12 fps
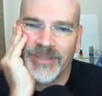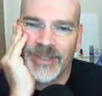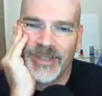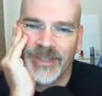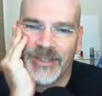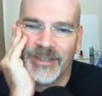
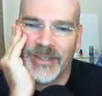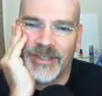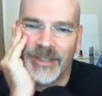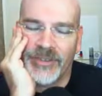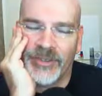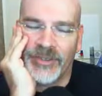It
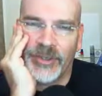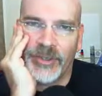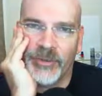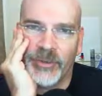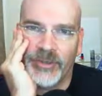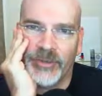lends some
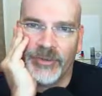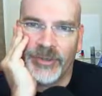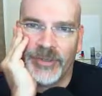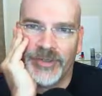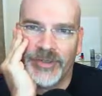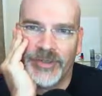humor to it,
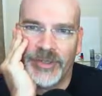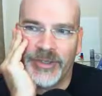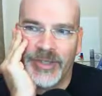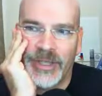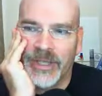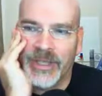but
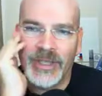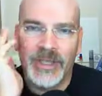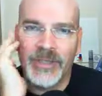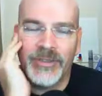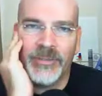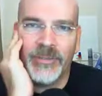still,
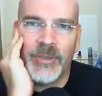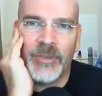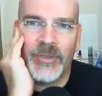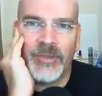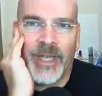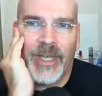these are
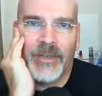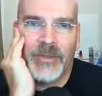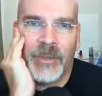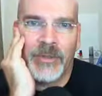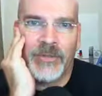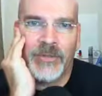people's lives.
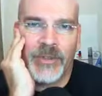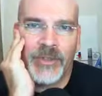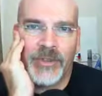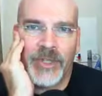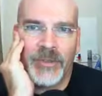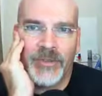People that run
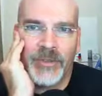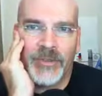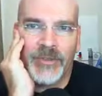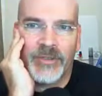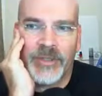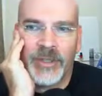these
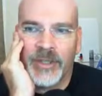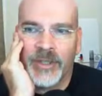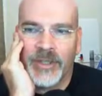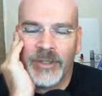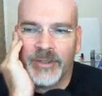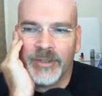conferences,
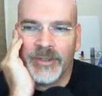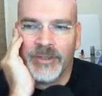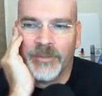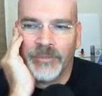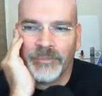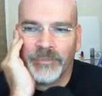
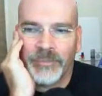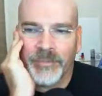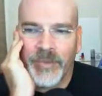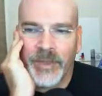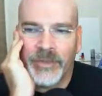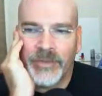
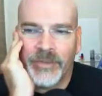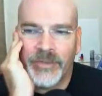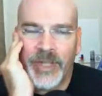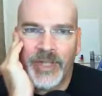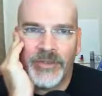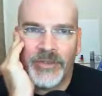this is
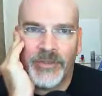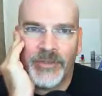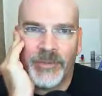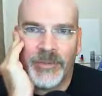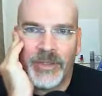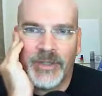not just
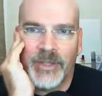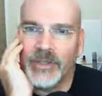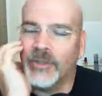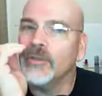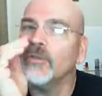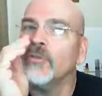something they
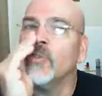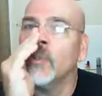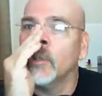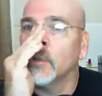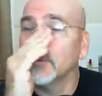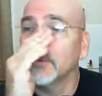do
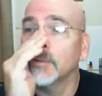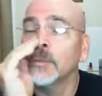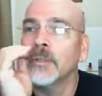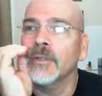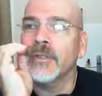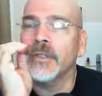
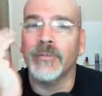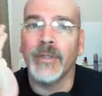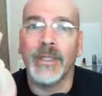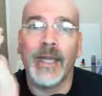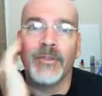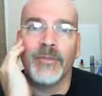
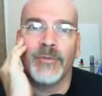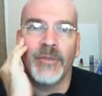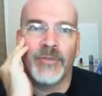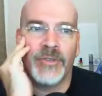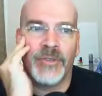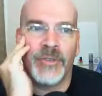like I do for
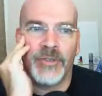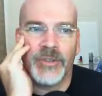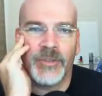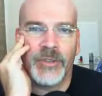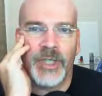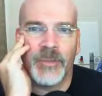Twin Cities
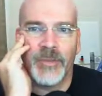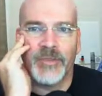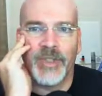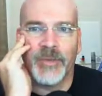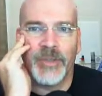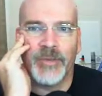Co-Camp.
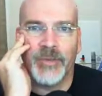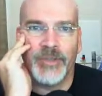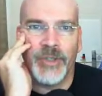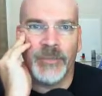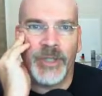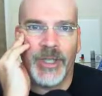It's not my
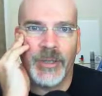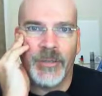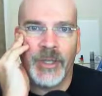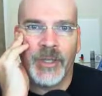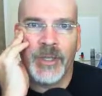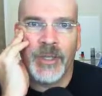full-time job.
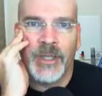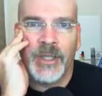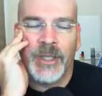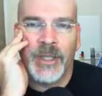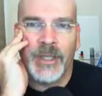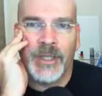
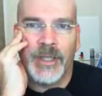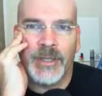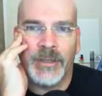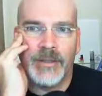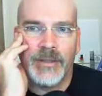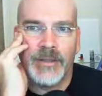
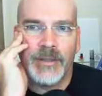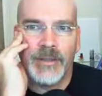And